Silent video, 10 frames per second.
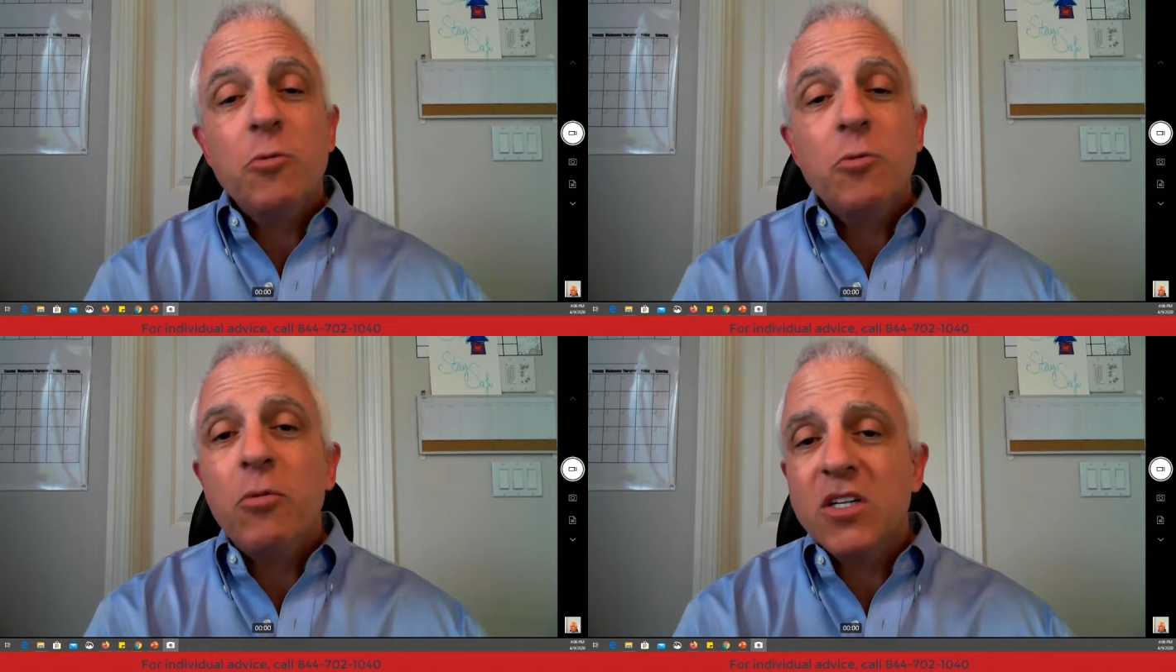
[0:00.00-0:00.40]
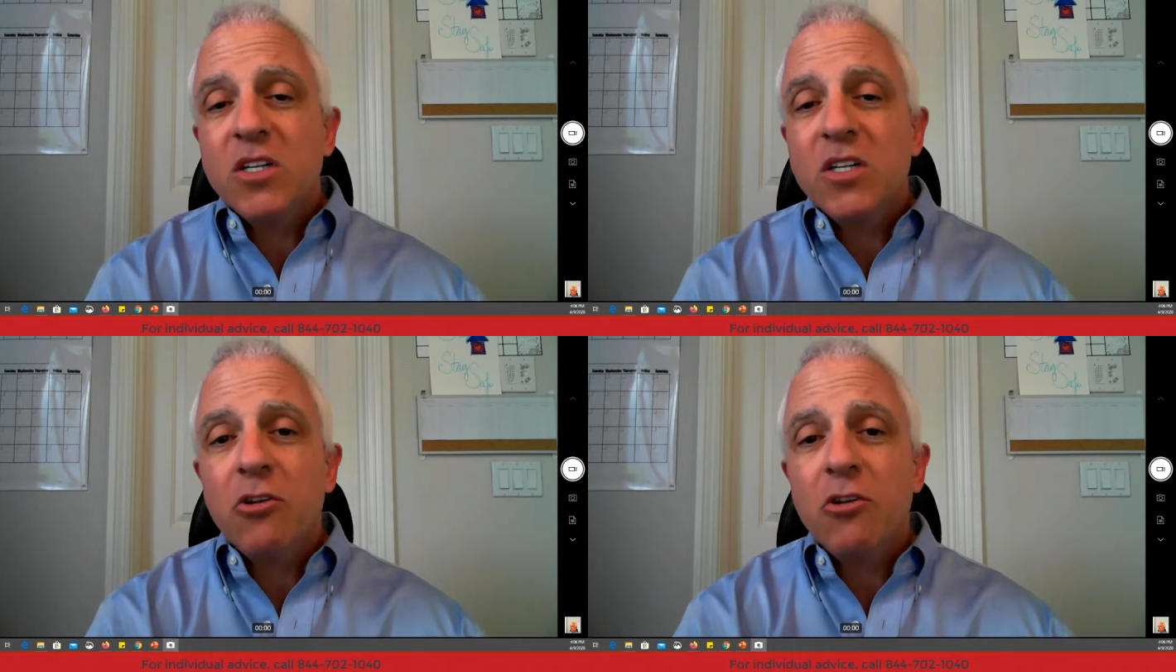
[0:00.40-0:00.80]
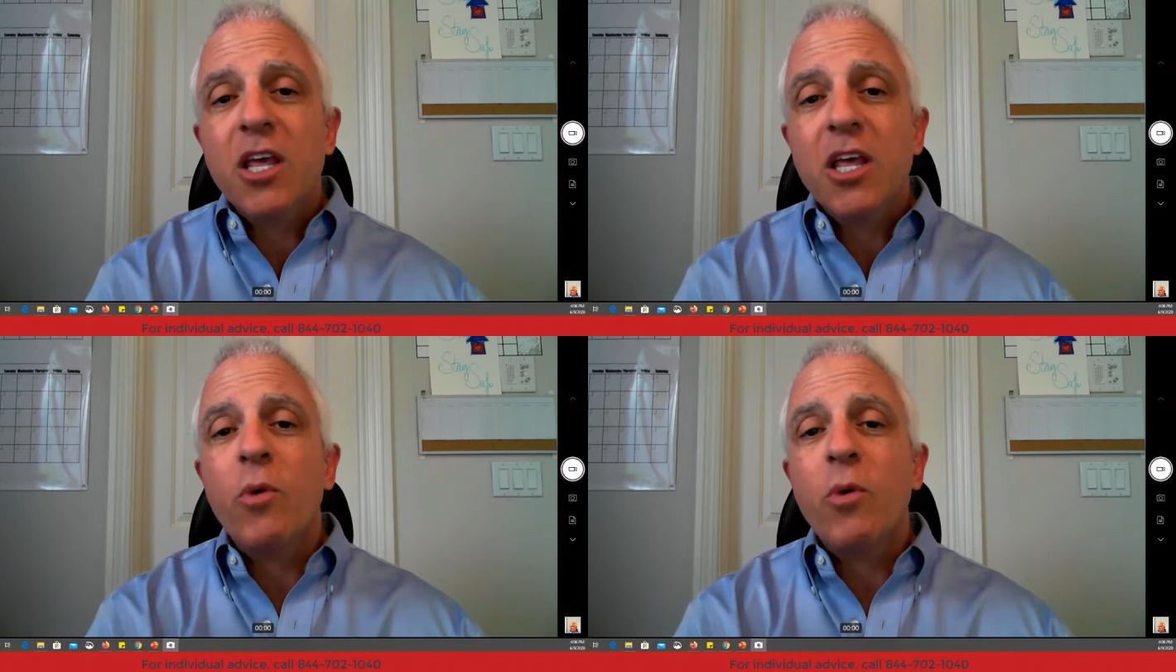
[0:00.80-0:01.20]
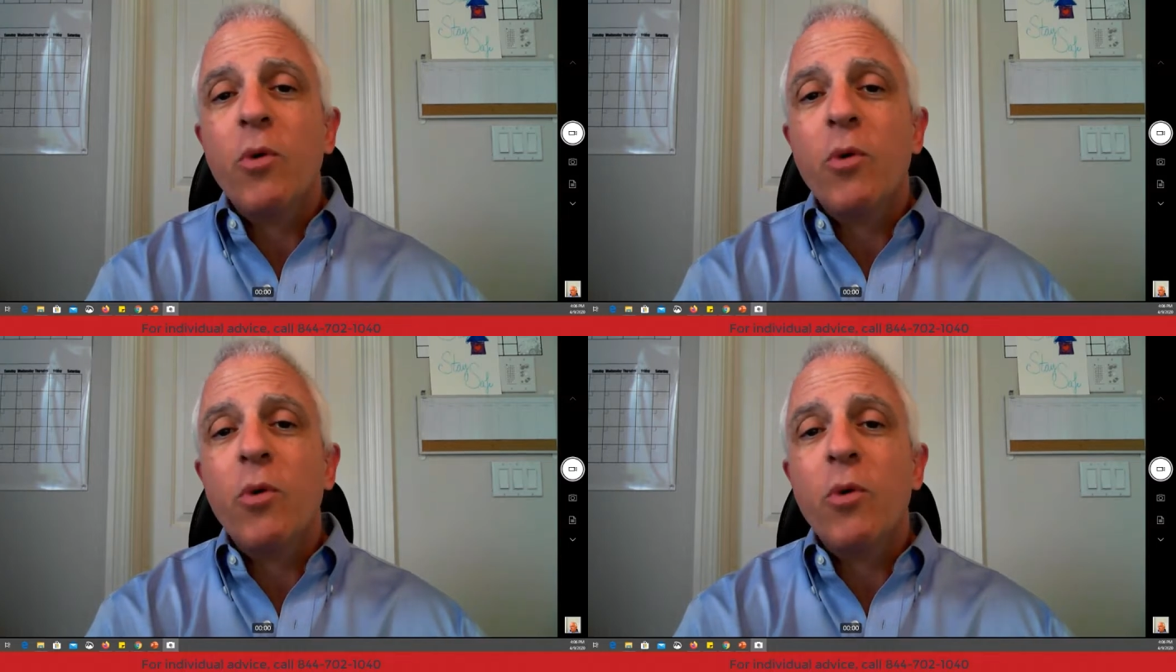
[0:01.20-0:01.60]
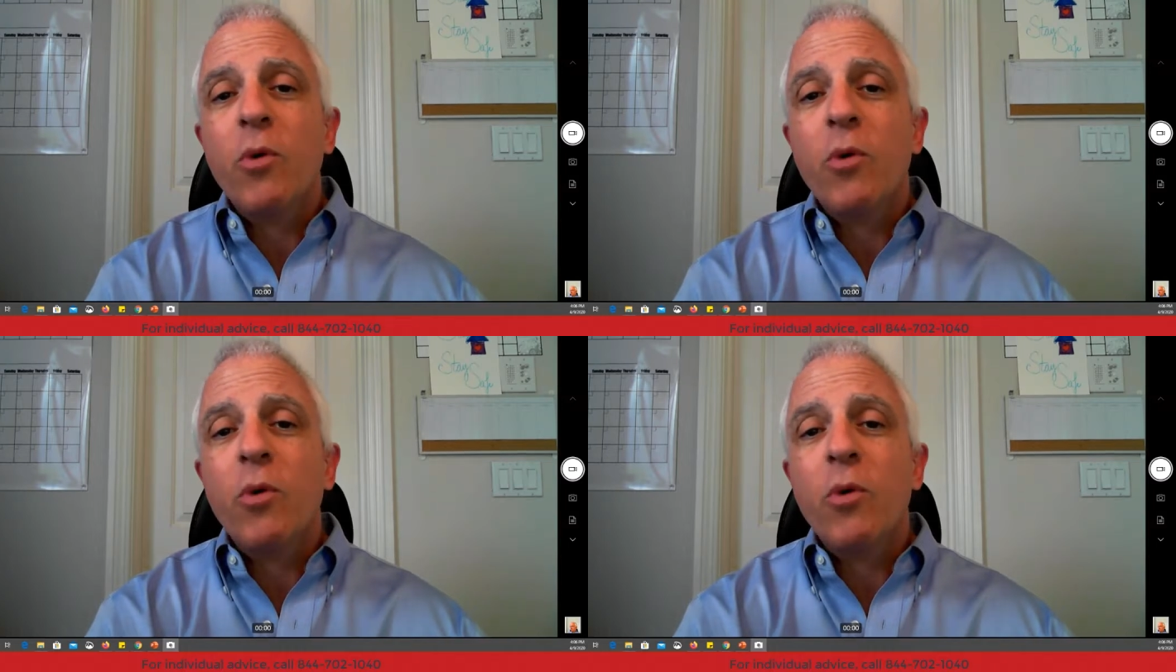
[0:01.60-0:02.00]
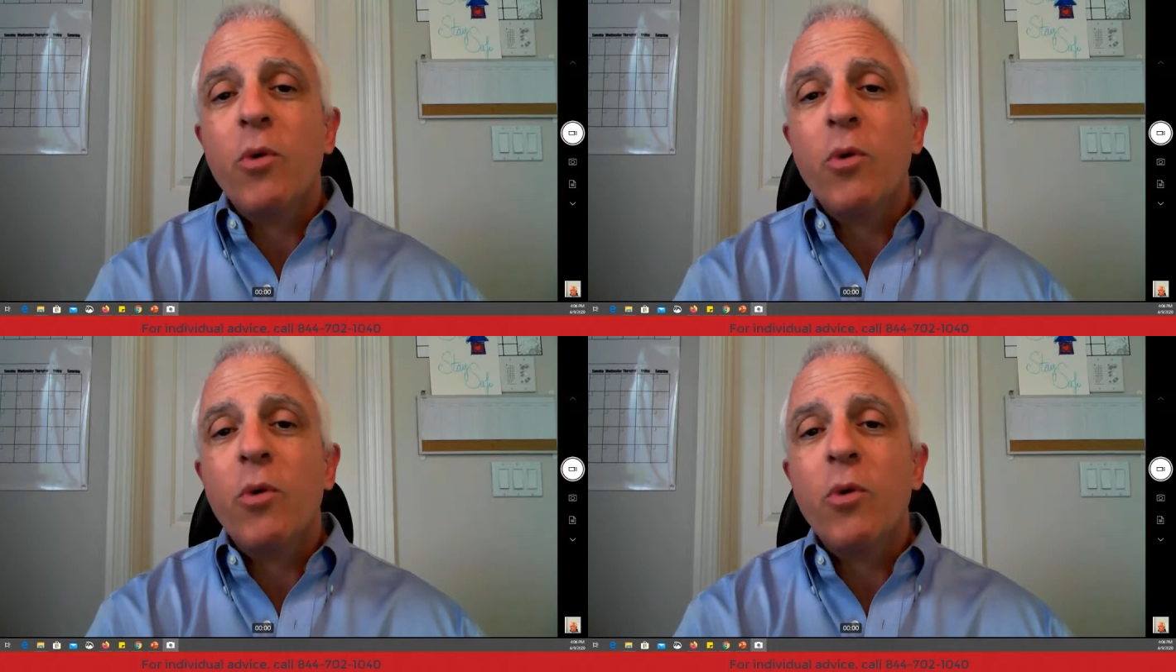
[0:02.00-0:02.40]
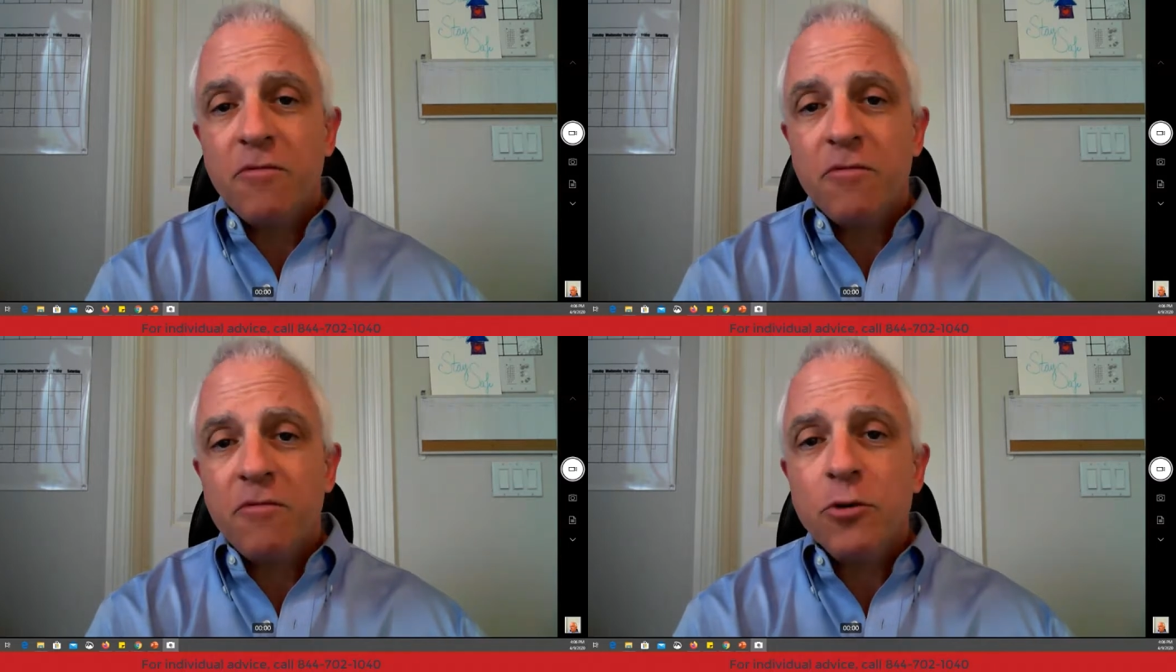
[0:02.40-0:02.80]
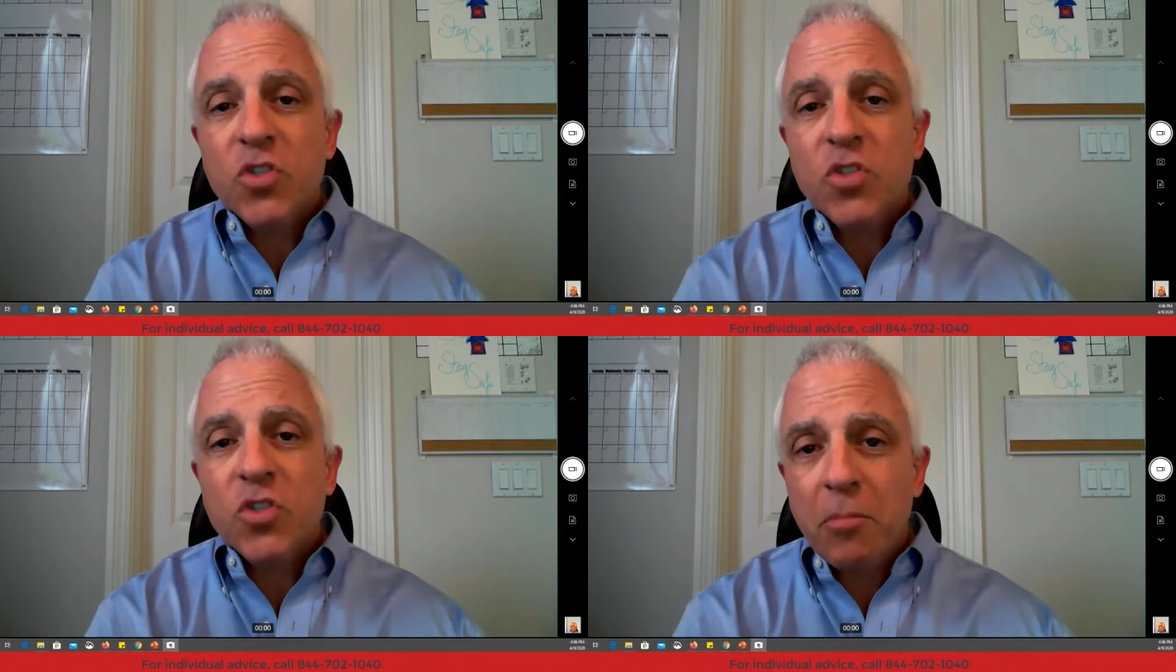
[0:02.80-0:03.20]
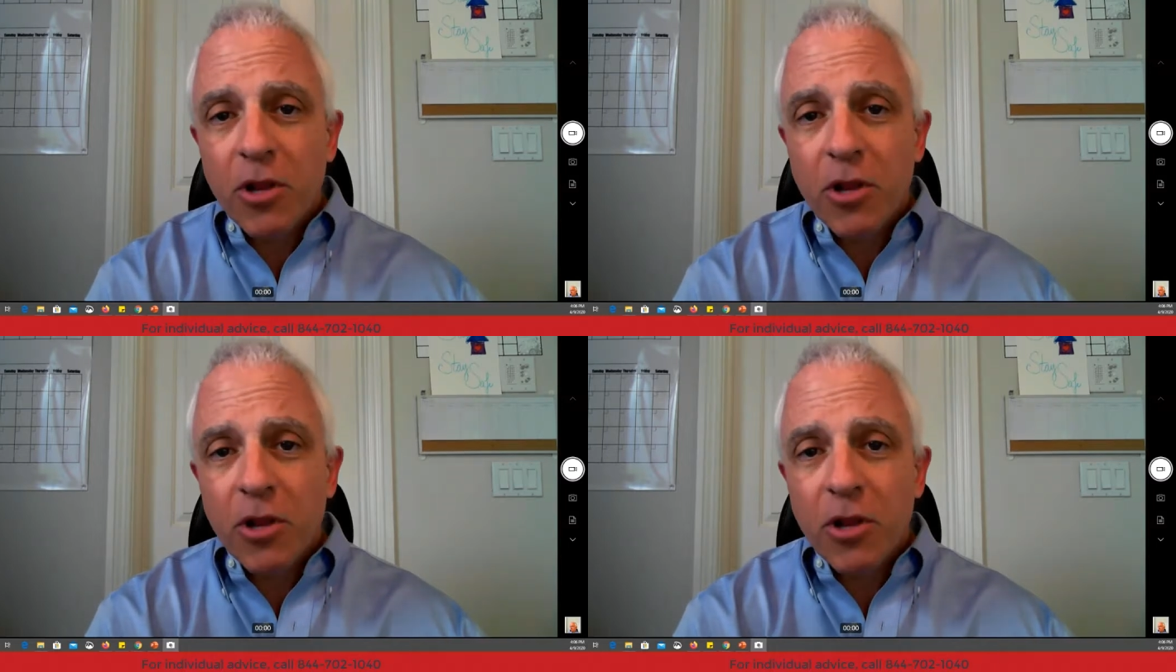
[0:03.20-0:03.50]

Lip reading: So people continue to get away with it. It confuses the public.